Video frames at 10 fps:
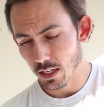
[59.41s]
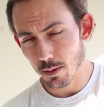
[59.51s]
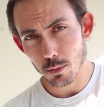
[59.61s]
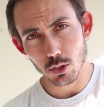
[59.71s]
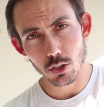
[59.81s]

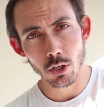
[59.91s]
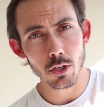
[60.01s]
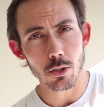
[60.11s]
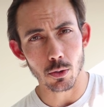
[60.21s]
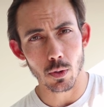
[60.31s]
Number
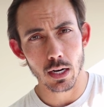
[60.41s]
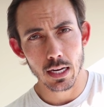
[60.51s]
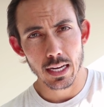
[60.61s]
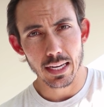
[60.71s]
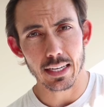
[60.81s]
two
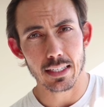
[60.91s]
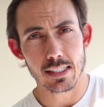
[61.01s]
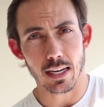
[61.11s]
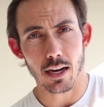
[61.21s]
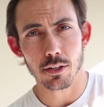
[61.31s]

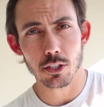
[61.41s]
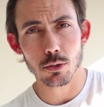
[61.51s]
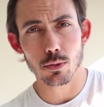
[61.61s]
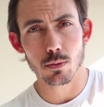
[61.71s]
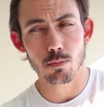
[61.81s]
is, how do
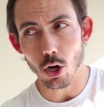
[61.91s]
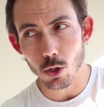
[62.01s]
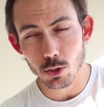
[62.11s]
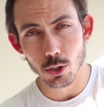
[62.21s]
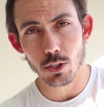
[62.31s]
you
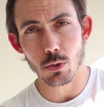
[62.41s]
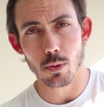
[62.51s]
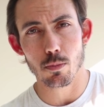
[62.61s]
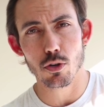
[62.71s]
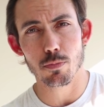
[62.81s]
alter
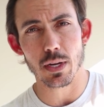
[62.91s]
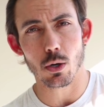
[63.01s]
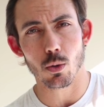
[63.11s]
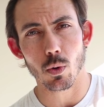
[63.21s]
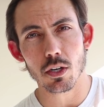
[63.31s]
your movement,
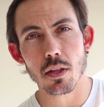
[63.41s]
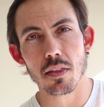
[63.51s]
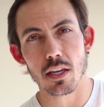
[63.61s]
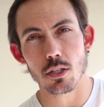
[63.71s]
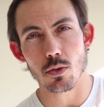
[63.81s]
or what are the
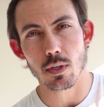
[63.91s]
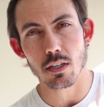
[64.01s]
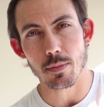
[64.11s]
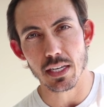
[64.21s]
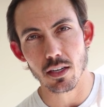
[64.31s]
things you need
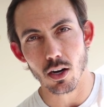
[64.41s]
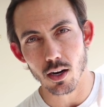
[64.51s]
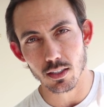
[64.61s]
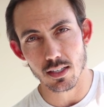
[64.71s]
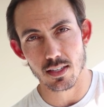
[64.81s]
to be
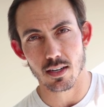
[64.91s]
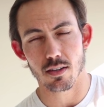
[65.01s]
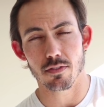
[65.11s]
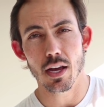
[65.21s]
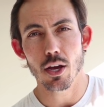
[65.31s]
cognizant
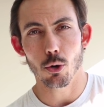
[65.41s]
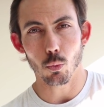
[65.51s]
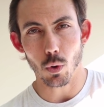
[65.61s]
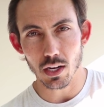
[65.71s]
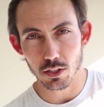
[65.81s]
of
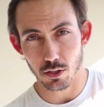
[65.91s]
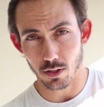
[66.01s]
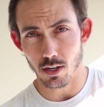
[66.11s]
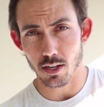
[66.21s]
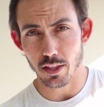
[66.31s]
while
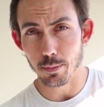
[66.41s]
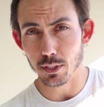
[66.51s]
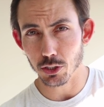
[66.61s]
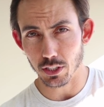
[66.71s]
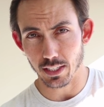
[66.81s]
you're on the
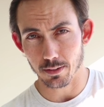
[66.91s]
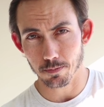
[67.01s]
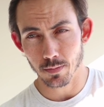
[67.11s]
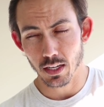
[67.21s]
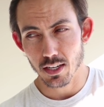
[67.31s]

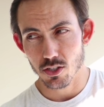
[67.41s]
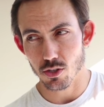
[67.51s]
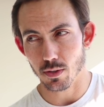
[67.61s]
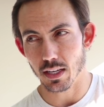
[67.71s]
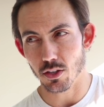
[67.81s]
machine
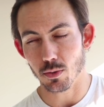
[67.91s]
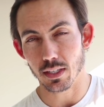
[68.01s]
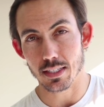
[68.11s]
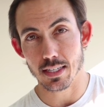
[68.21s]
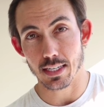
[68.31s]
so that you
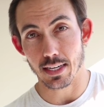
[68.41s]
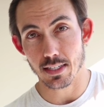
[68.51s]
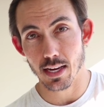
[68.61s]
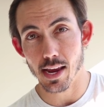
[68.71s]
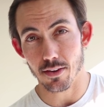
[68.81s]
can stay
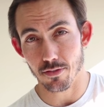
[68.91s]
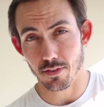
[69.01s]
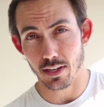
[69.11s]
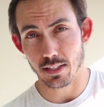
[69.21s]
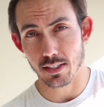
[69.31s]

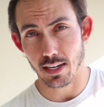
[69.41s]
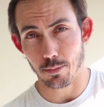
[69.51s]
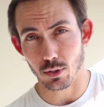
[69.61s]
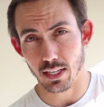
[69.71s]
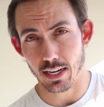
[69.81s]
safe and stay
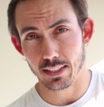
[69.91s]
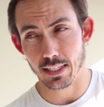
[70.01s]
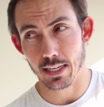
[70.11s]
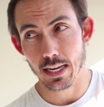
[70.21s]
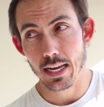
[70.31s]

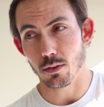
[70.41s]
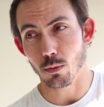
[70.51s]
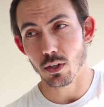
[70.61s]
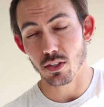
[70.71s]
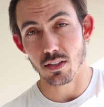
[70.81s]
protected? And
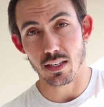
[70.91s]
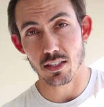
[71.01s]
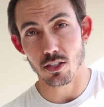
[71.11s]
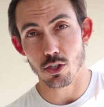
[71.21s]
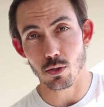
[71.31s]
what are the
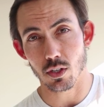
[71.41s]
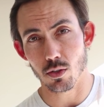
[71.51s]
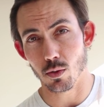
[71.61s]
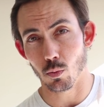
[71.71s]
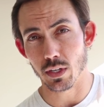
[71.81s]
things that you can
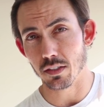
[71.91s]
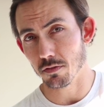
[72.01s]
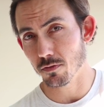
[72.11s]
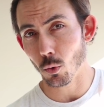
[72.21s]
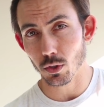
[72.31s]
do to
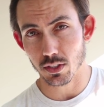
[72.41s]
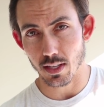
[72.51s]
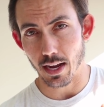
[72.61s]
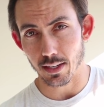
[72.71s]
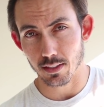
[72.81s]
reinforce
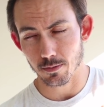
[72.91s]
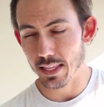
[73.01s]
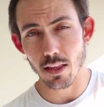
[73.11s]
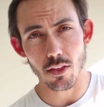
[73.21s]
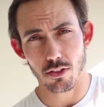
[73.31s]
that?
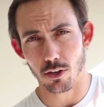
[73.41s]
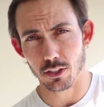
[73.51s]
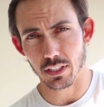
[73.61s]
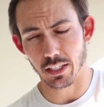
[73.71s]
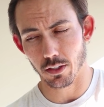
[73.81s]
And then the
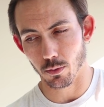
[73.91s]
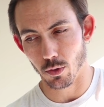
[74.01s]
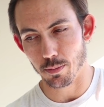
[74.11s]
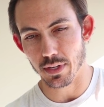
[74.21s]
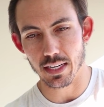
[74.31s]
third tier
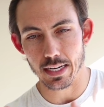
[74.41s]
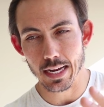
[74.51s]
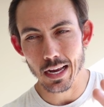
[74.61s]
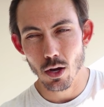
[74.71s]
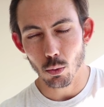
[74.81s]
would be,
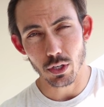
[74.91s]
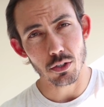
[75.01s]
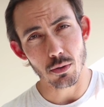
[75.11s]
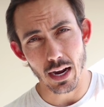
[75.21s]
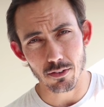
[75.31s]
what do you
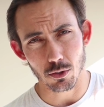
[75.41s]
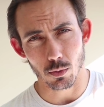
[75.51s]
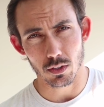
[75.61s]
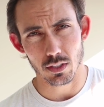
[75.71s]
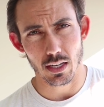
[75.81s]
do
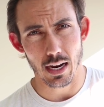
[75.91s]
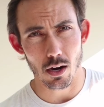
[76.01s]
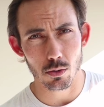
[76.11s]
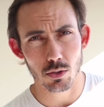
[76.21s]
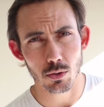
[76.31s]
afterwards?
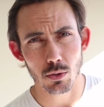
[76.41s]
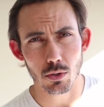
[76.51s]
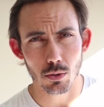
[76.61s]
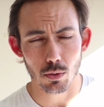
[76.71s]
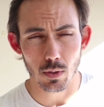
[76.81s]
How do
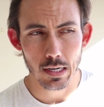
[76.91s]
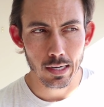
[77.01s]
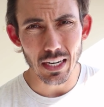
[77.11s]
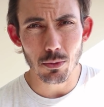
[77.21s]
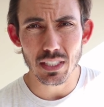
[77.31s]
you,
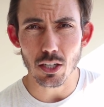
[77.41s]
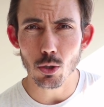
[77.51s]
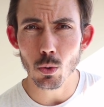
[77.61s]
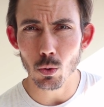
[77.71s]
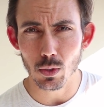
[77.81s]
I don't want to say
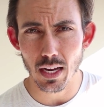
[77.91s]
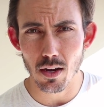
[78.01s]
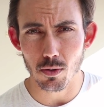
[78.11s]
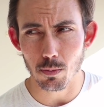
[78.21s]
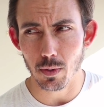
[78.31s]
cool
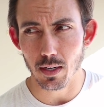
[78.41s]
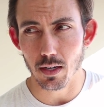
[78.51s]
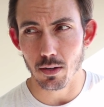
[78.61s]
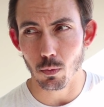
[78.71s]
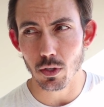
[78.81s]
down,
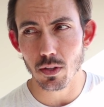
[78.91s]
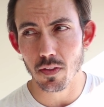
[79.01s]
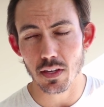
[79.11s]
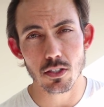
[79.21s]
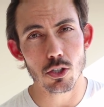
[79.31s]
but what are the
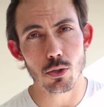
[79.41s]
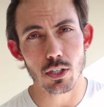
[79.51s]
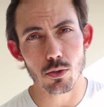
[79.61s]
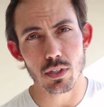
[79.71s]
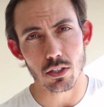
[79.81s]
things that you
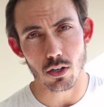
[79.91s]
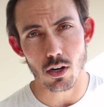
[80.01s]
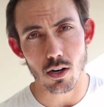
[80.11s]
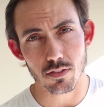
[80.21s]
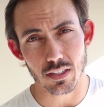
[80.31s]
can do in your
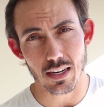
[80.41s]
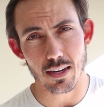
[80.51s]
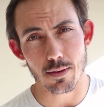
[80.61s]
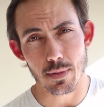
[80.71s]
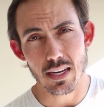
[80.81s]
off
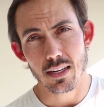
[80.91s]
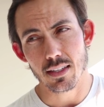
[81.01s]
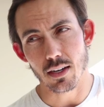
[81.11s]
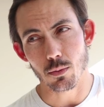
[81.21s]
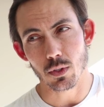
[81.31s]
time
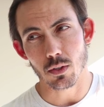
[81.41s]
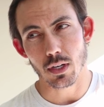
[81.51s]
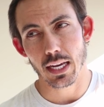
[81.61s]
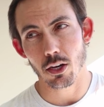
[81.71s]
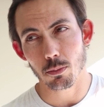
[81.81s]
that will
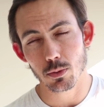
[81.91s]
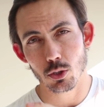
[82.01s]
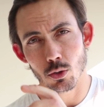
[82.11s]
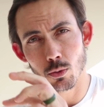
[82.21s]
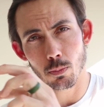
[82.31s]
help
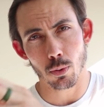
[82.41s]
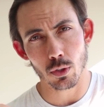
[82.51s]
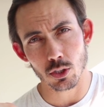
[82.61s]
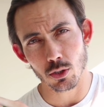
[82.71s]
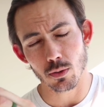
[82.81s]
to
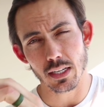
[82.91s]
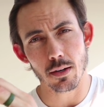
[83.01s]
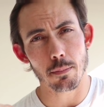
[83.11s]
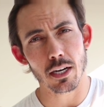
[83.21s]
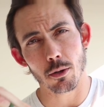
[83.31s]
put you in
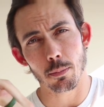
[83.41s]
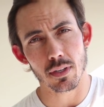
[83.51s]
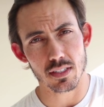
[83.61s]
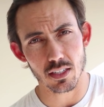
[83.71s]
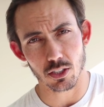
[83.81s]
a better
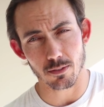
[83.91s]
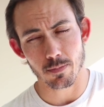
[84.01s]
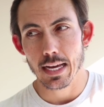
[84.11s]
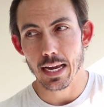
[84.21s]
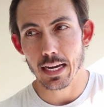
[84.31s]
position?
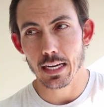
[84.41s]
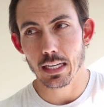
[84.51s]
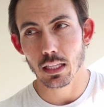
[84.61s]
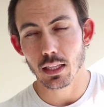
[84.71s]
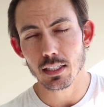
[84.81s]
And
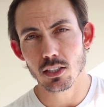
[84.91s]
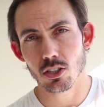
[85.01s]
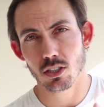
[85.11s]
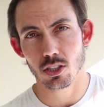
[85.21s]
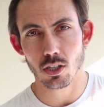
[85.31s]
let's
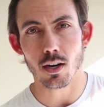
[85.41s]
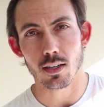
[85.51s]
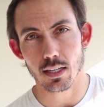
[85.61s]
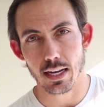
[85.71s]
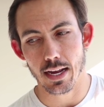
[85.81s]

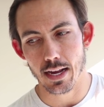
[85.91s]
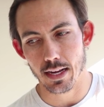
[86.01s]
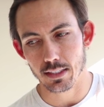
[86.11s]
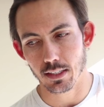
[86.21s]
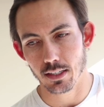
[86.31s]
start
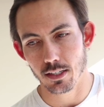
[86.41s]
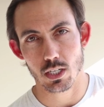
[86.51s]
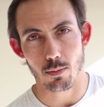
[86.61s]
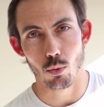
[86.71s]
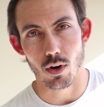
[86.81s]
at
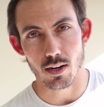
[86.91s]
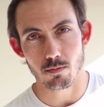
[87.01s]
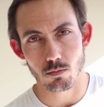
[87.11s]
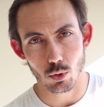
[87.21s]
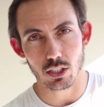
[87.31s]
step one,
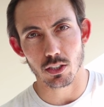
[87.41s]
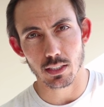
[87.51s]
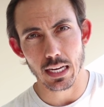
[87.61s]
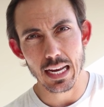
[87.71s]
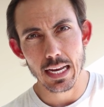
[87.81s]
which
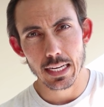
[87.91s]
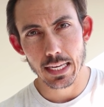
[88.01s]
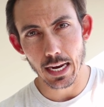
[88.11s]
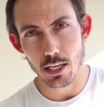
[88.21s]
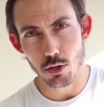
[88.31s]
is
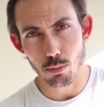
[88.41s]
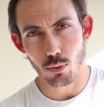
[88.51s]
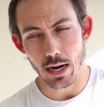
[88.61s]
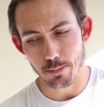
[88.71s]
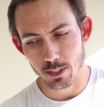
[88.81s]
getting you
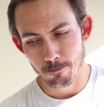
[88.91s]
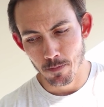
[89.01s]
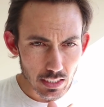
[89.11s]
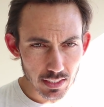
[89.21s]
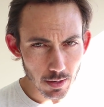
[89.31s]
prepped.
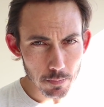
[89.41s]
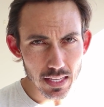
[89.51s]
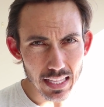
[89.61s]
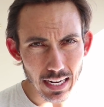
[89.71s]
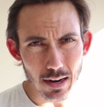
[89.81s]

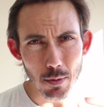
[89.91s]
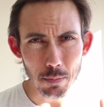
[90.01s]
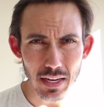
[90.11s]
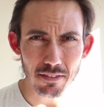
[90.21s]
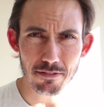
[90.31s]
Something that I'm a
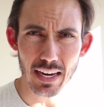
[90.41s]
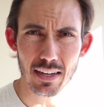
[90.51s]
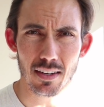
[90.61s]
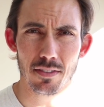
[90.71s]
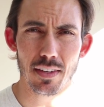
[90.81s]
big
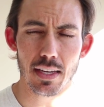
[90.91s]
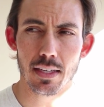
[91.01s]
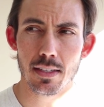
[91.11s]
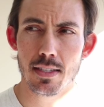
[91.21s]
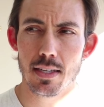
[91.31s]
fan of
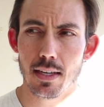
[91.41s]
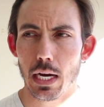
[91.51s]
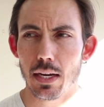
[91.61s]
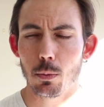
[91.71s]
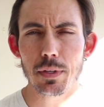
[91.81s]
is
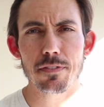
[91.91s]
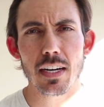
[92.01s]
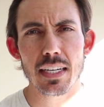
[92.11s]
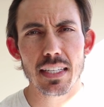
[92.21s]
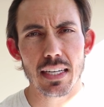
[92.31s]
we
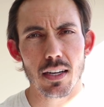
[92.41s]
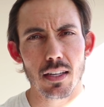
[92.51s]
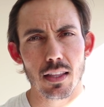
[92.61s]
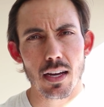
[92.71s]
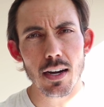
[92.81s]
find that a
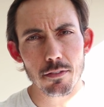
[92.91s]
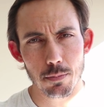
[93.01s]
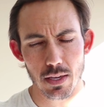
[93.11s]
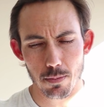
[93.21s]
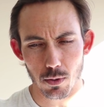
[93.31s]
lot of
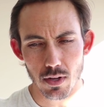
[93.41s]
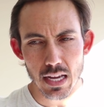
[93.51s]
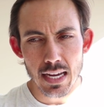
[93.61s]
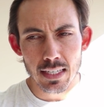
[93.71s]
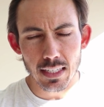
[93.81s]
people
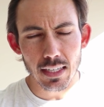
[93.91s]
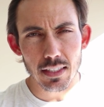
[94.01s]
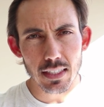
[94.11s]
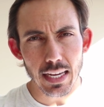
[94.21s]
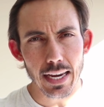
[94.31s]
tend
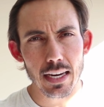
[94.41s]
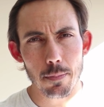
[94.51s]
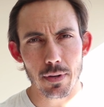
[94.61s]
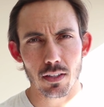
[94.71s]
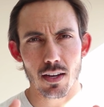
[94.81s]
to end
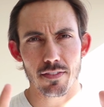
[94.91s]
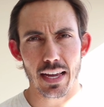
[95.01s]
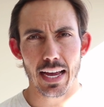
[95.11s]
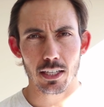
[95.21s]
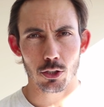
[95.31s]
up in a lot of
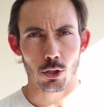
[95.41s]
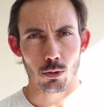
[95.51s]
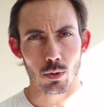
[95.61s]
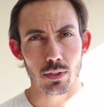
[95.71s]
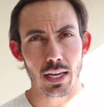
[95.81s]

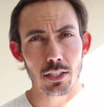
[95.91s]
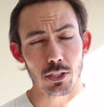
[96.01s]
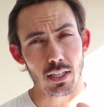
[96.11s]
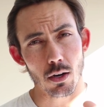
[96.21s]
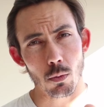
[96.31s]
external
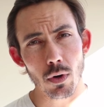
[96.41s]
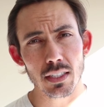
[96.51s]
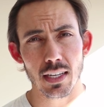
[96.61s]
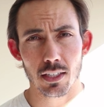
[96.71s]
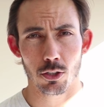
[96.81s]
rotation. Now, what
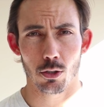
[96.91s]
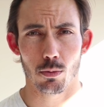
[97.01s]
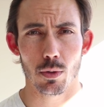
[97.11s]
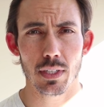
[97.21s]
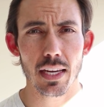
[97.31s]
is
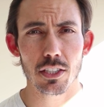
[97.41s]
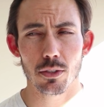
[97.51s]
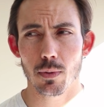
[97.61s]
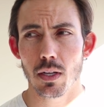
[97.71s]
external rotation?